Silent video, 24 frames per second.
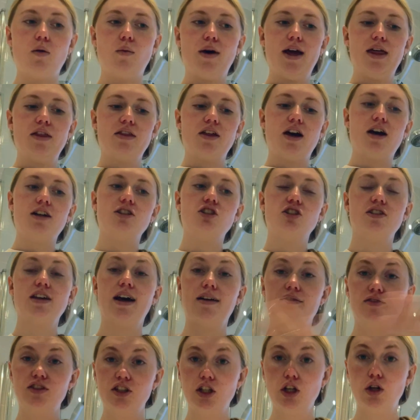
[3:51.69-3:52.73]
with, I just
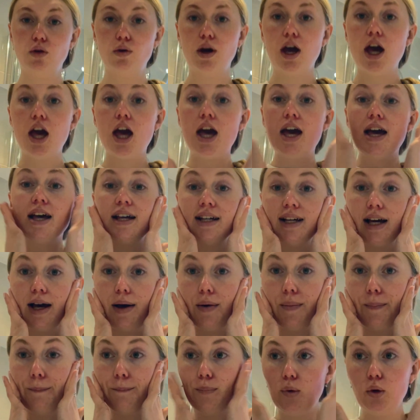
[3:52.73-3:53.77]
have to
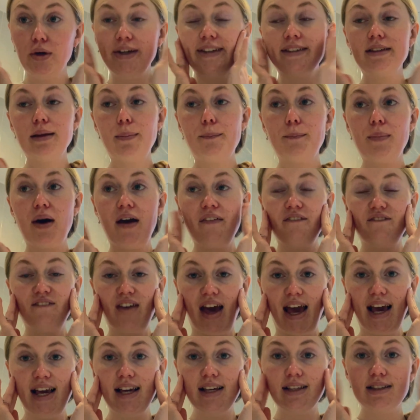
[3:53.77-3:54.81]
moisten my
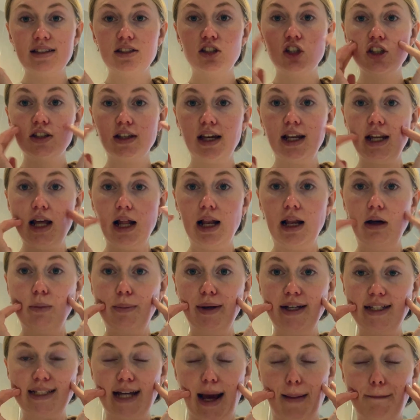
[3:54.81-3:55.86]
face, just get it a little
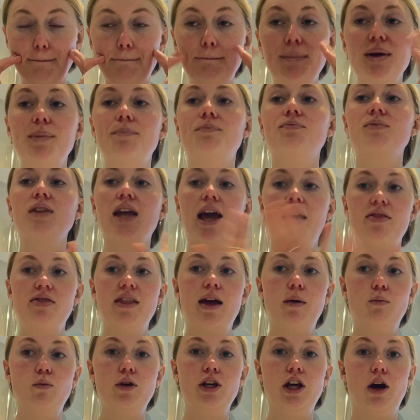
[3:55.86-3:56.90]
bit damp, and
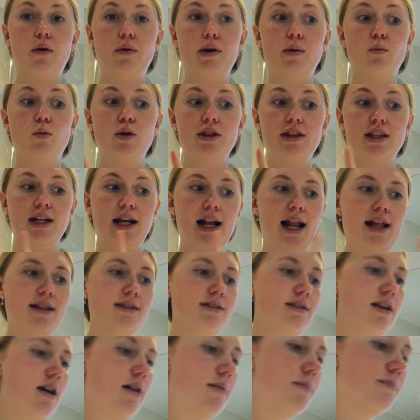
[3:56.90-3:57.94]
then we go in with the
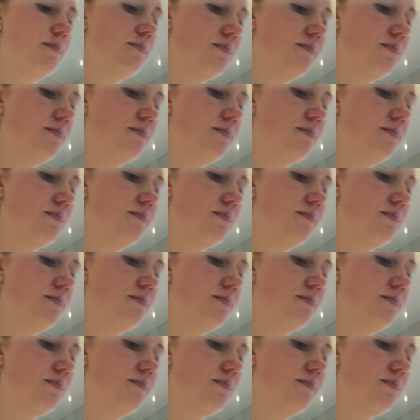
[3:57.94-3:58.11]
cleanser.